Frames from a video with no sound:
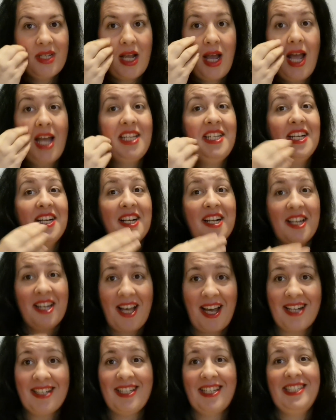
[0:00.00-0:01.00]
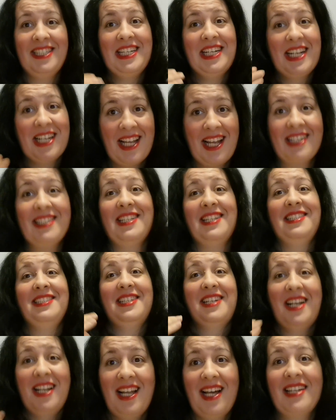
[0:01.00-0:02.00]
I declared and declared and
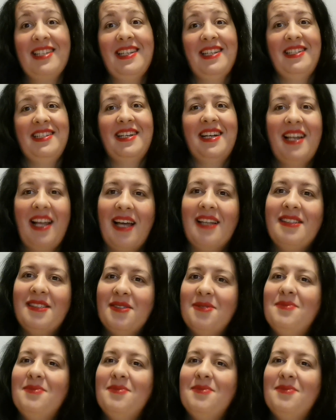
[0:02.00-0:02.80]
declared and declared.